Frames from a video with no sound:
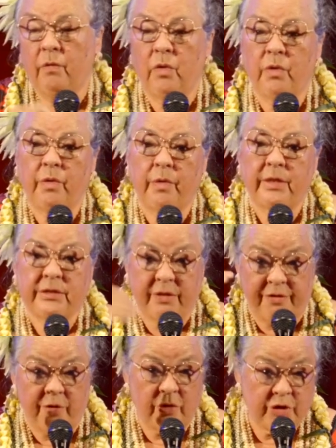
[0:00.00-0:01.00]
who was a
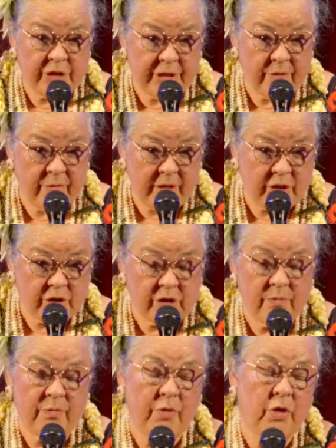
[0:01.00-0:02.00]
third
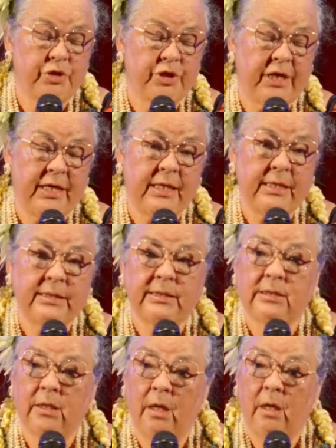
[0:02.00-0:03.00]
generation
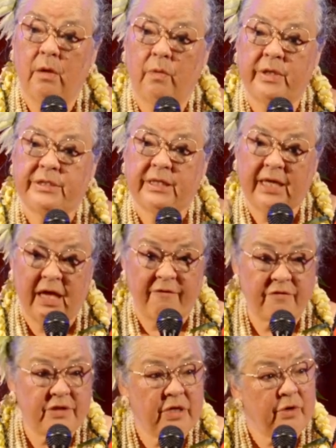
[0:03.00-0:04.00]
Portuguese, was the
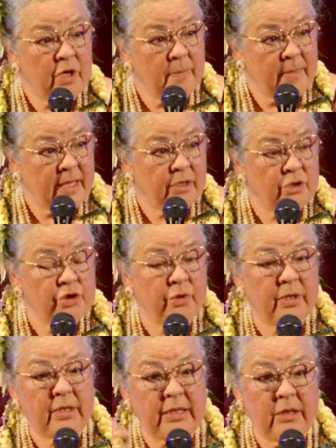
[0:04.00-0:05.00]
cafeteria
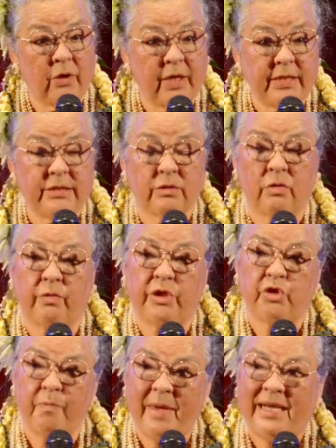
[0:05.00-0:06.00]
manager at Hilo High School,
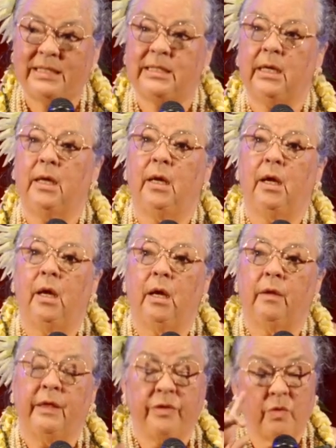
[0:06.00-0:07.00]
which meant
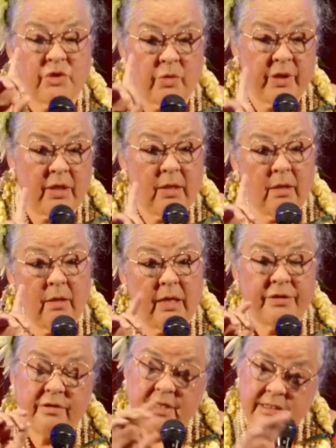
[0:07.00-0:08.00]
then there was only,
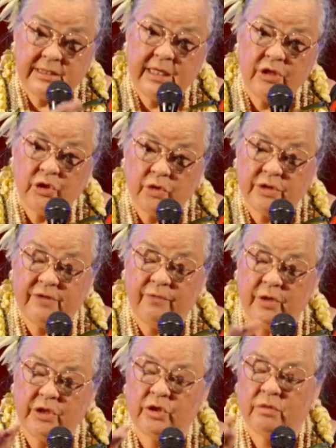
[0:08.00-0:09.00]
other than St.
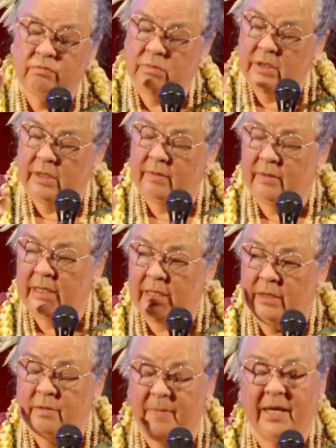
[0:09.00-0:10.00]
Joseph, which
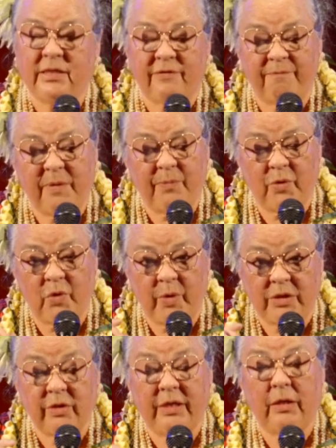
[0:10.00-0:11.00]
in the minds of people who
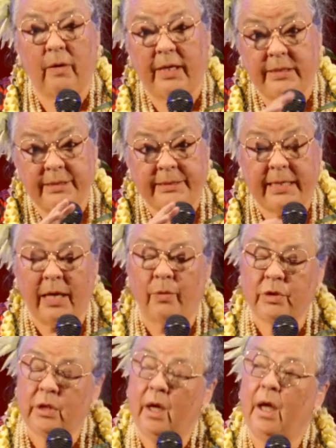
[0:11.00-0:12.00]
went to Hilo High didn't
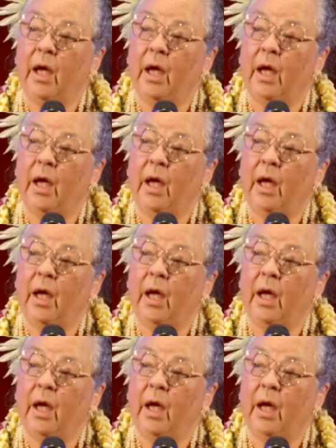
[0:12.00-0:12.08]
count.